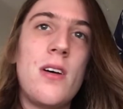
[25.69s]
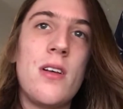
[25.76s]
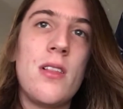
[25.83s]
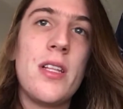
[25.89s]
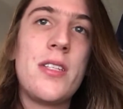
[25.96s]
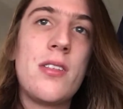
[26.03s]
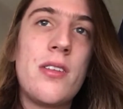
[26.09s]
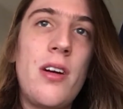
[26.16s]

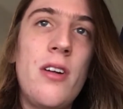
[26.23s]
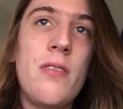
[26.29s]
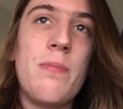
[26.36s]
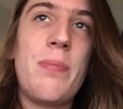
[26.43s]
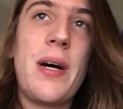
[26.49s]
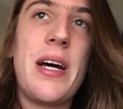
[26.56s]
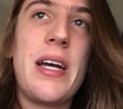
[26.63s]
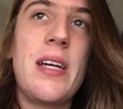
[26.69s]
Let's
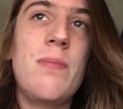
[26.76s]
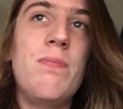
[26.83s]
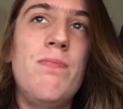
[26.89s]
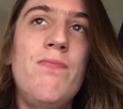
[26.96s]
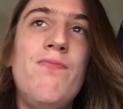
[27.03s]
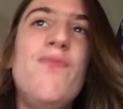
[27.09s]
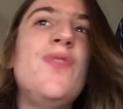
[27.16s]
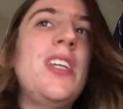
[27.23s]
start by
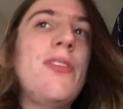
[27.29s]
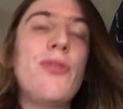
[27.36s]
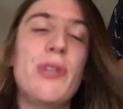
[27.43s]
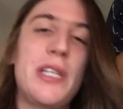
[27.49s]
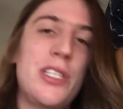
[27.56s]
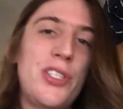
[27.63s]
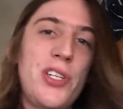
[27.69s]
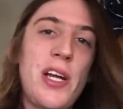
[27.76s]

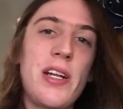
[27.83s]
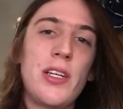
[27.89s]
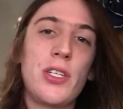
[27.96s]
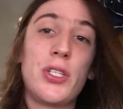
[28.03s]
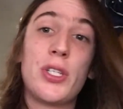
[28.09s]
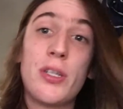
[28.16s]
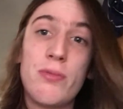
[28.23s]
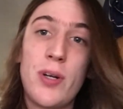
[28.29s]

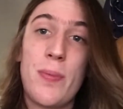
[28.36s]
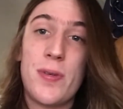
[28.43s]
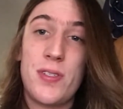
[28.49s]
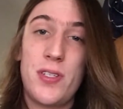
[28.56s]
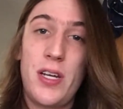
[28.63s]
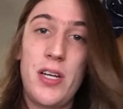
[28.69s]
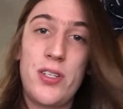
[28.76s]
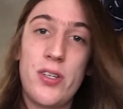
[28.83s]
differentiating good
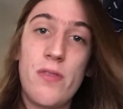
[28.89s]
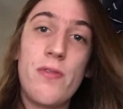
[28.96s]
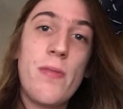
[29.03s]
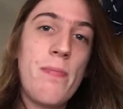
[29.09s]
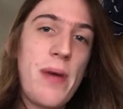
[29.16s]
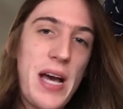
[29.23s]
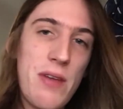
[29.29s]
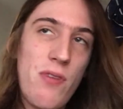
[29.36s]
representation
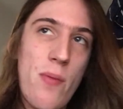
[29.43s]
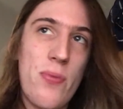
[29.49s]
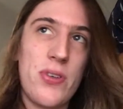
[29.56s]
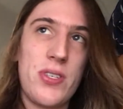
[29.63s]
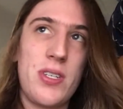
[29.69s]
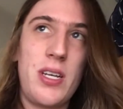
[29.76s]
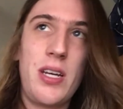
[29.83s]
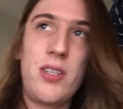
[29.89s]
from bad
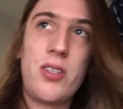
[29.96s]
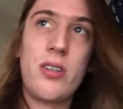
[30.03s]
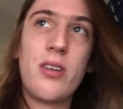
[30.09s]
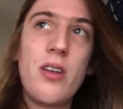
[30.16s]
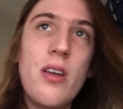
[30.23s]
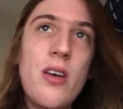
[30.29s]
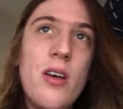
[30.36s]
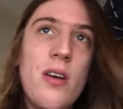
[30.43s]

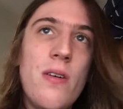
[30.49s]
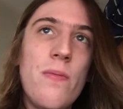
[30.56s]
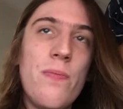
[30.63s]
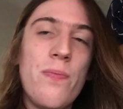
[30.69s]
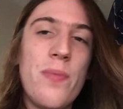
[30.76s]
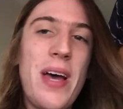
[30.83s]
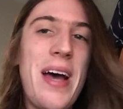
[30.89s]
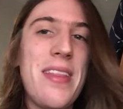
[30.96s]
representation.
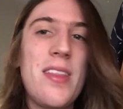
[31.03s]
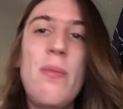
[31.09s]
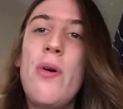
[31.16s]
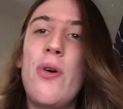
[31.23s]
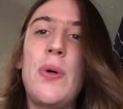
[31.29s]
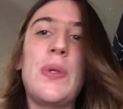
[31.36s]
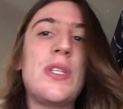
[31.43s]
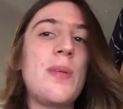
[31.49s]
At the
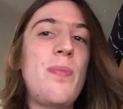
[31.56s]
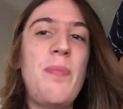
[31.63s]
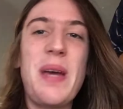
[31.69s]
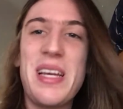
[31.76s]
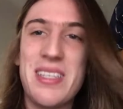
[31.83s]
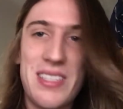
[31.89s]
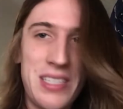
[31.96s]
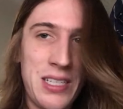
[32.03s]
most
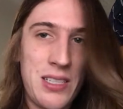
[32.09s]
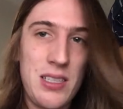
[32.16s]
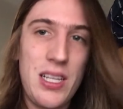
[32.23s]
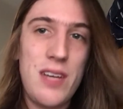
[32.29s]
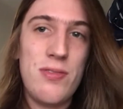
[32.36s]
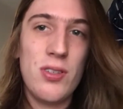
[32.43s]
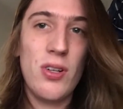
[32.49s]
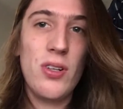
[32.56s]
basic
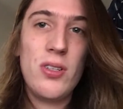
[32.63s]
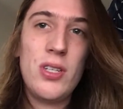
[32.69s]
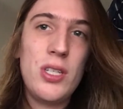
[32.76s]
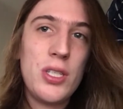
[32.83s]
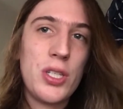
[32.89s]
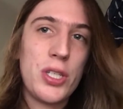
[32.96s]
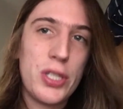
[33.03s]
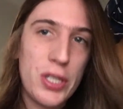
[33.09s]
level,
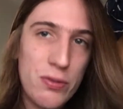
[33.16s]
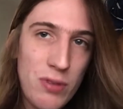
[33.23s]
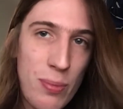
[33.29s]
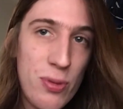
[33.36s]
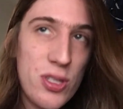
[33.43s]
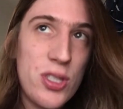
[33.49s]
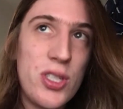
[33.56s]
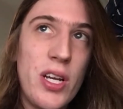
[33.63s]
good
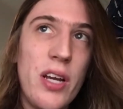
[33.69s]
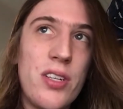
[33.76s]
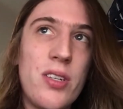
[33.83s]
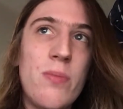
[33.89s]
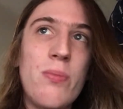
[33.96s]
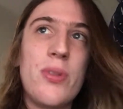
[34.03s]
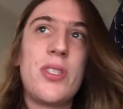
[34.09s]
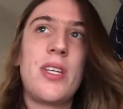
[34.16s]

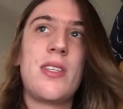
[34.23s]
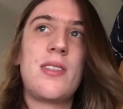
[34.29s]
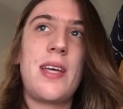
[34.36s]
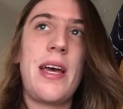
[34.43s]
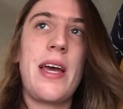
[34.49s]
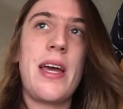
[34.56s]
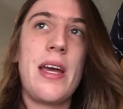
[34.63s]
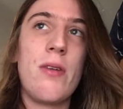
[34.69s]
representation presents
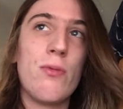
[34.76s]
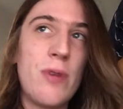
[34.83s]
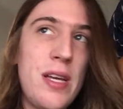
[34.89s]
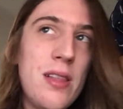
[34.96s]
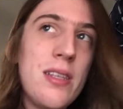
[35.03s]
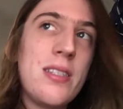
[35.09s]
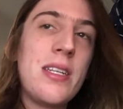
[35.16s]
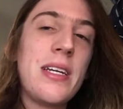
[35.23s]
a
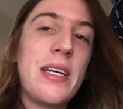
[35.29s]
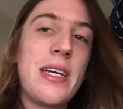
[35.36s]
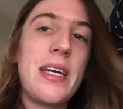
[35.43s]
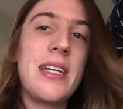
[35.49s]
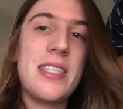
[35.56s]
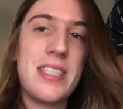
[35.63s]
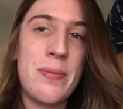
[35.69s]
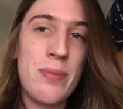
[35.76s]
realistic
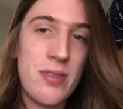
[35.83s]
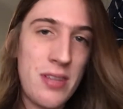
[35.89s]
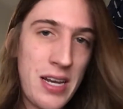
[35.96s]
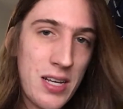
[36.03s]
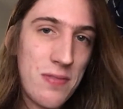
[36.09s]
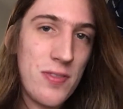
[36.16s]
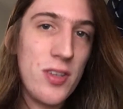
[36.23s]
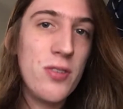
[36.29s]
and
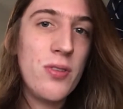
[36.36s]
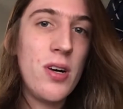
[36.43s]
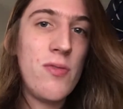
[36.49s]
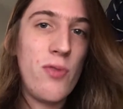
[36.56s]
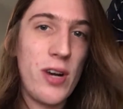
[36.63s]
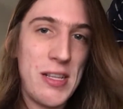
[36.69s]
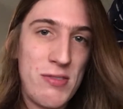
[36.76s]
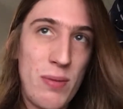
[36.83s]
sympathetic view
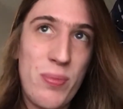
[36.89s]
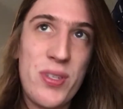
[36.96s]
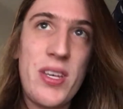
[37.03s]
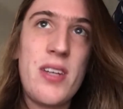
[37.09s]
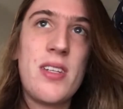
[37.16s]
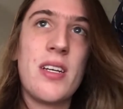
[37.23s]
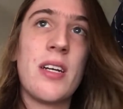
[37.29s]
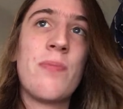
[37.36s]
of what it's
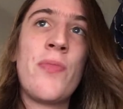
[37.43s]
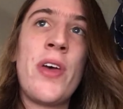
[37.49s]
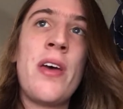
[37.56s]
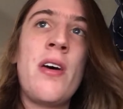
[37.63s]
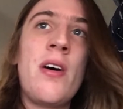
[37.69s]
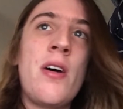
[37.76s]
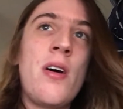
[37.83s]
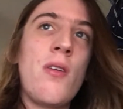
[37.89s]
representing,
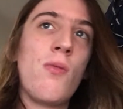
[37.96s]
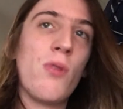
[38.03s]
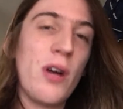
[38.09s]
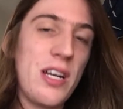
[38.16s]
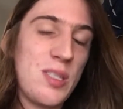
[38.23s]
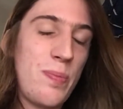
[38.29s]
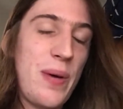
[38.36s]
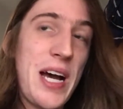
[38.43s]

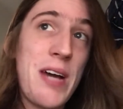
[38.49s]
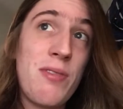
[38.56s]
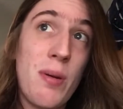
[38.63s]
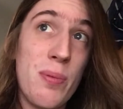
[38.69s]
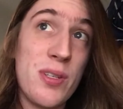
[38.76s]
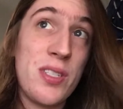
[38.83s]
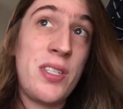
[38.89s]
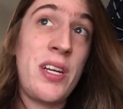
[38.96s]
whereas bad
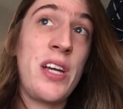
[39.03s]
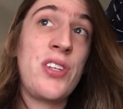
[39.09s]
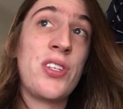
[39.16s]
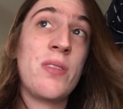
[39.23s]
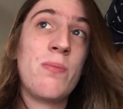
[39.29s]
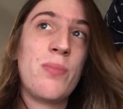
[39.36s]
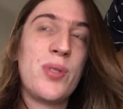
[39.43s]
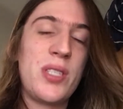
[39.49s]

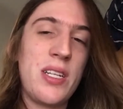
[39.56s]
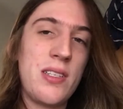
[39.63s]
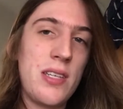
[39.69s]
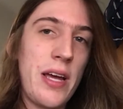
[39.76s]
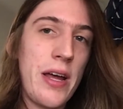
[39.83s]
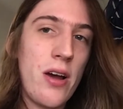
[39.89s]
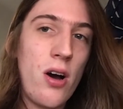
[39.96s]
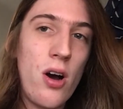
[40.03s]
representation presents
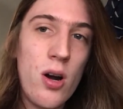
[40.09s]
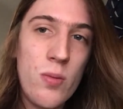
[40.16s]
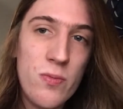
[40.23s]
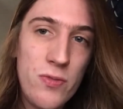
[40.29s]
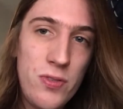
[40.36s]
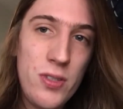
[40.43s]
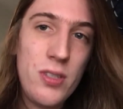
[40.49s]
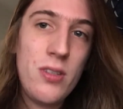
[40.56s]
a
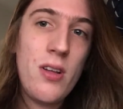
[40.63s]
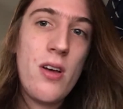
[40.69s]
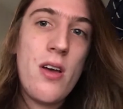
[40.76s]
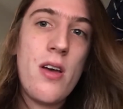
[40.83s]
harmful